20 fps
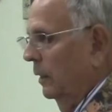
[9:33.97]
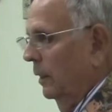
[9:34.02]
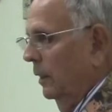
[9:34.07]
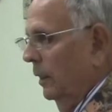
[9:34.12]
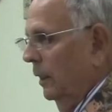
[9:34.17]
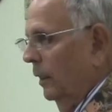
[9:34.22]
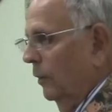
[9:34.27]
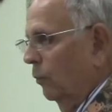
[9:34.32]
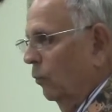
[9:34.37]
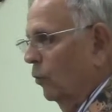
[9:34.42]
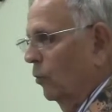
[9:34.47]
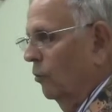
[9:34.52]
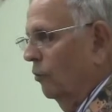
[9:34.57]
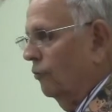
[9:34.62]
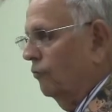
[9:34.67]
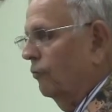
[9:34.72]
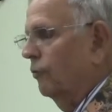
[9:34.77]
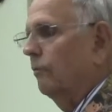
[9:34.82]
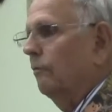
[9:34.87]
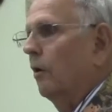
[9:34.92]
and
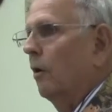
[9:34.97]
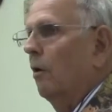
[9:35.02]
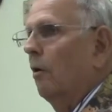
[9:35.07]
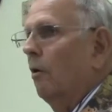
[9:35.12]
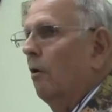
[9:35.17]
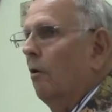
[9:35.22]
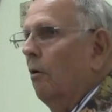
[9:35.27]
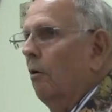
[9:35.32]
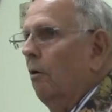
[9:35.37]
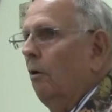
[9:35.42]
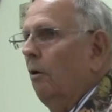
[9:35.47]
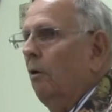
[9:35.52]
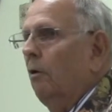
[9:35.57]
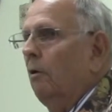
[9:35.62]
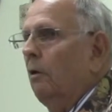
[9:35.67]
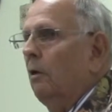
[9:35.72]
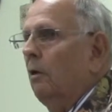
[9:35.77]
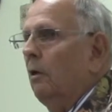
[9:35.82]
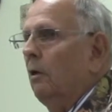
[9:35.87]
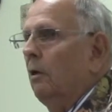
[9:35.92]
worst of
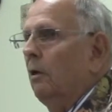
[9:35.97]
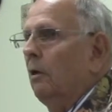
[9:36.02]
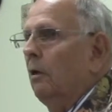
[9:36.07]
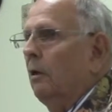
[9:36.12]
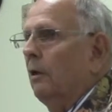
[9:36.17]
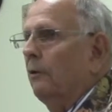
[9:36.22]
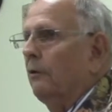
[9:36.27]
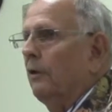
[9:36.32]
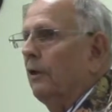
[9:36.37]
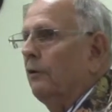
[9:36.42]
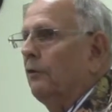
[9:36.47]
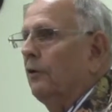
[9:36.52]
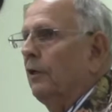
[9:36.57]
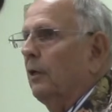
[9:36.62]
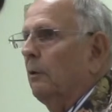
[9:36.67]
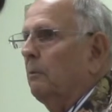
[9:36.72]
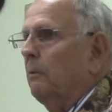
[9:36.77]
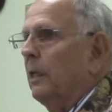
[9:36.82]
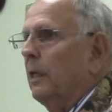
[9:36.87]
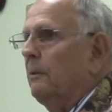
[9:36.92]
all, they
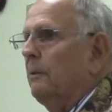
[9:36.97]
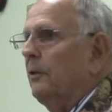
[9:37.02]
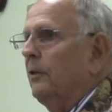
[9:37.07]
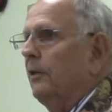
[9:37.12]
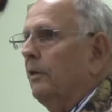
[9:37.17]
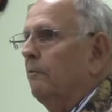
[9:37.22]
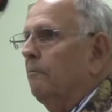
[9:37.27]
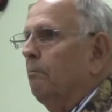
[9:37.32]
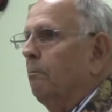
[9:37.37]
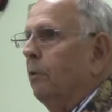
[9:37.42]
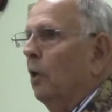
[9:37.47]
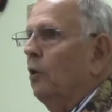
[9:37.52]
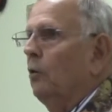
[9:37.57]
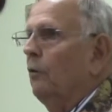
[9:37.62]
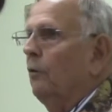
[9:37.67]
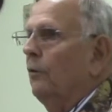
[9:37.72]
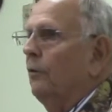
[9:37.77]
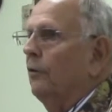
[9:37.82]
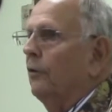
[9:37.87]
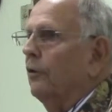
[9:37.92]
think maybe they've
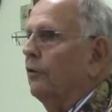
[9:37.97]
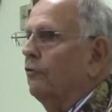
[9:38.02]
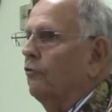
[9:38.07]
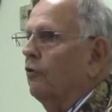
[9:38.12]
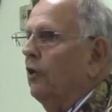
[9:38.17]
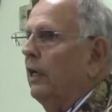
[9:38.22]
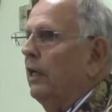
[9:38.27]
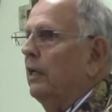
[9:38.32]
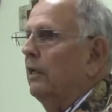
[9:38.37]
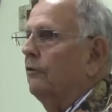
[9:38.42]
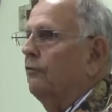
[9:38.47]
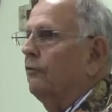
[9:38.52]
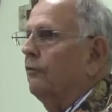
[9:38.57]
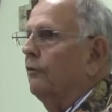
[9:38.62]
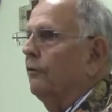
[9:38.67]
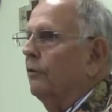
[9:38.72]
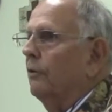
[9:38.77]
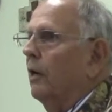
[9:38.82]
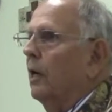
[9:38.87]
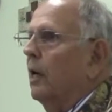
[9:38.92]
blown their chance
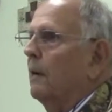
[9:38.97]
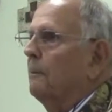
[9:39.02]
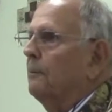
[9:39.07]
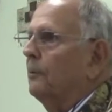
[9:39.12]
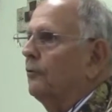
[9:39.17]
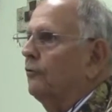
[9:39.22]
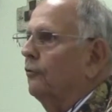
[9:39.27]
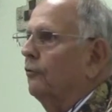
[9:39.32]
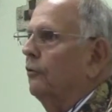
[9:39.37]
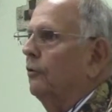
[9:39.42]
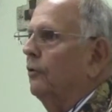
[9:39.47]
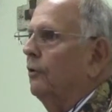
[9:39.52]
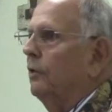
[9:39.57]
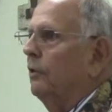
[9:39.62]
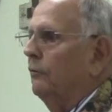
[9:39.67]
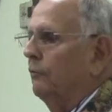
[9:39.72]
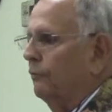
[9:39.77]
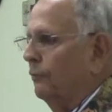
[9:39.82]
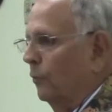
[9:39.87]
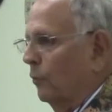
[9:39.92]
or their
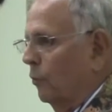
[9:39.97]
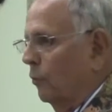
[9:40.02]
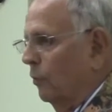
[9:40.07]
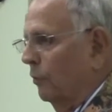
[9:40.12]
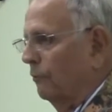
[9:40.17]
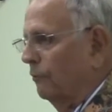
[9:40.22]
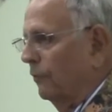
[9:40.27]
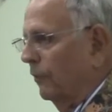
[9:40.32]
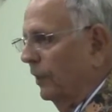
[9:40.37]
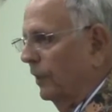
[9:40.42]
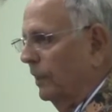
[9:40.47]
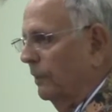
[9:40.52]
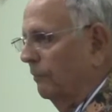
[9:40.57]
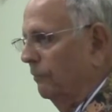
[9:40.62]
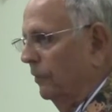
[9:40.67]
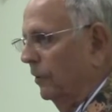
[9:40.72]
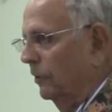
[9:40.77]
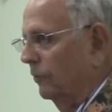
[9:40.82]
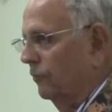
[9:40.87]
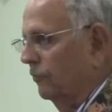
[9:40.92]
opportunities for
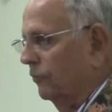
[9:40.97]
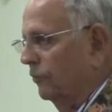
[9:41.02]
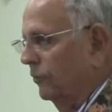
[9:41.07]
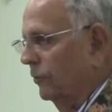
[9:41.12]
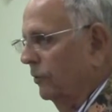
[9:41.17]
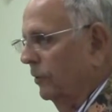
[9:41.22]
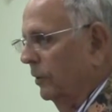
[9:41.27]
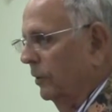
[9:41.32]
forgiveness.